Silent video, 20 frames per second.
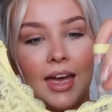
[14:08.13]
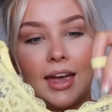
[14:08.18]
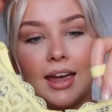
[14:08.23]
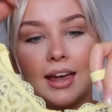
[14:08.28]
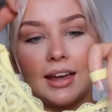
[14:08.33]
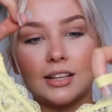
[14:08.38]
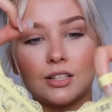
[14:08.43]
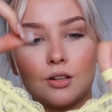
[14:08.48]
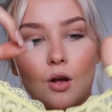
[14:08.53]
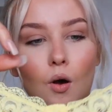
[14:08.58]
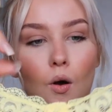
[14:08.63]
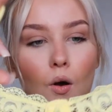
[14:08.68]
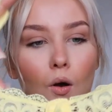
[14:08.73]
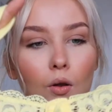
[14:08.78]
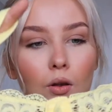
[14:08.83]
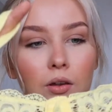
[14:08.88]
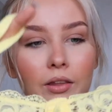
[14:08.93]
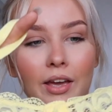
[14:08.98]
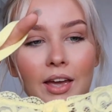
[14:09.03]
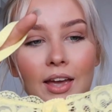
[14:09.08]
it is
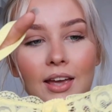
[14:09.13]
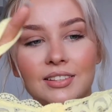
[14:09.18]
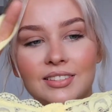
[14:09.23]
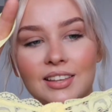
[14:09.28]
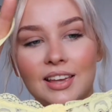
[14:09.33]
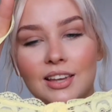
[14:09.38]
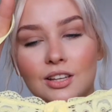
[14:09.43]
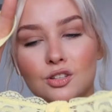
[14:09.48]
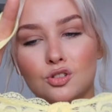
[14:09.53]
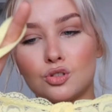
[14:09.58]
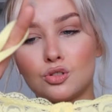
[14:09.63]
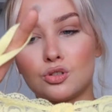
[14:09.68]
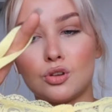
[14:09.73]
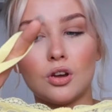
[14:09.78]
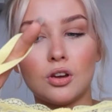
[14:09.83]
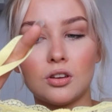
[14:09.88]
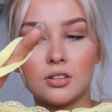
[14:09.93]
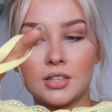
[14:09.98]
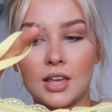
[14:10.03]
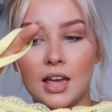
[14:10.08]
all lace it is
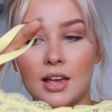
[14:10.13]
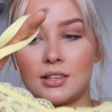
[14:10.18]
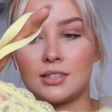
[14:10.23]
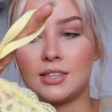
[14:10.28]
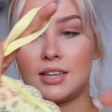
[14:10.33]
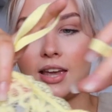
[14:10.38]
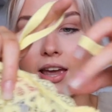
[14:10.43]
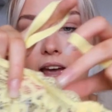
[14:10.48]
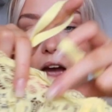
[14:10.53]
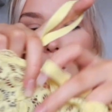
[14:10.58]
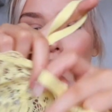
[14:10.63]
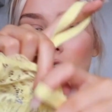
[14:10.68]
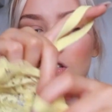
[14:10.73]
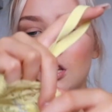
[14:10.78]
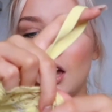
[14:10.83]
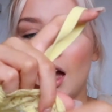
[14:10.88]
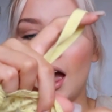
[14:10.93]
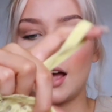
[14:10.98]
so sexy it also